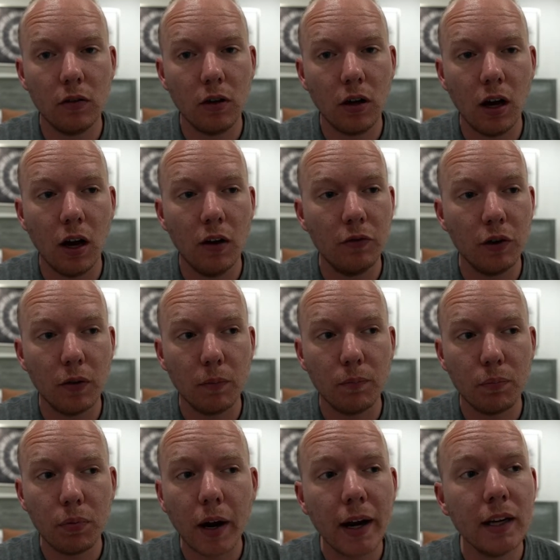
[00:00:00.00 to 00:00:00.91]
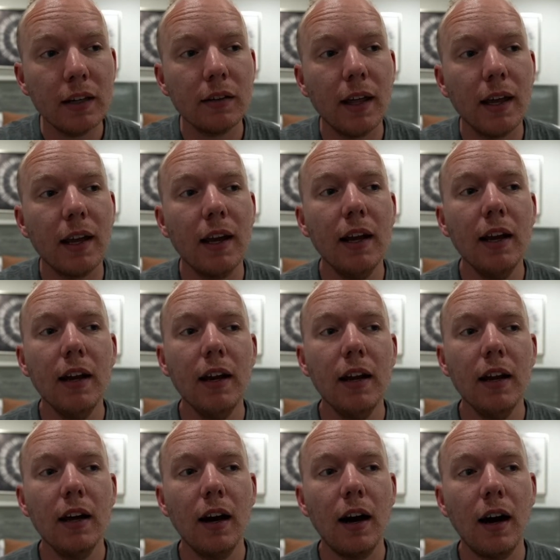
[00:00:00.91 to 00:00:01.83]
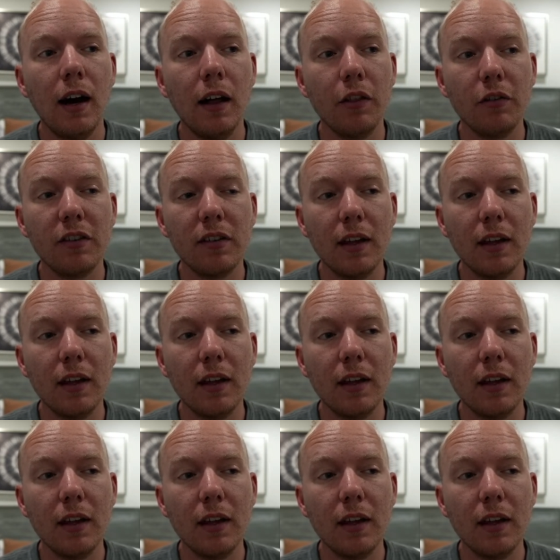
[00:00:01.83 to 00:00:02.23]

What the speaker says: of your brain, there's